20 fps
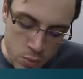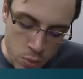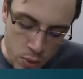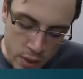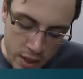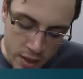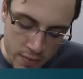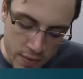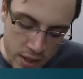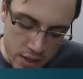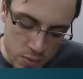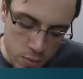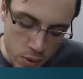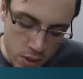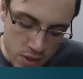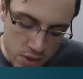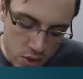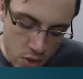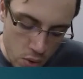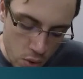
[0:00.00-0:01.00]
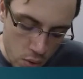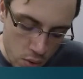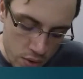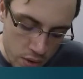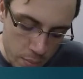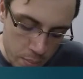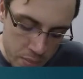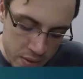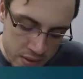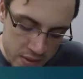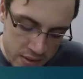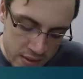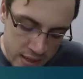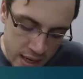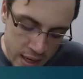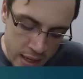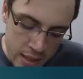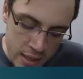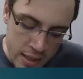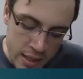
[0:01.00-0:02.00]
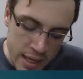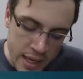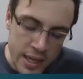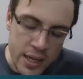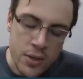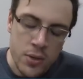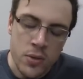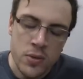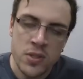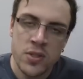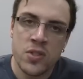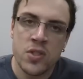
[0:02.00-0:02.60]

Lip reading: will give us what is called the percent yield.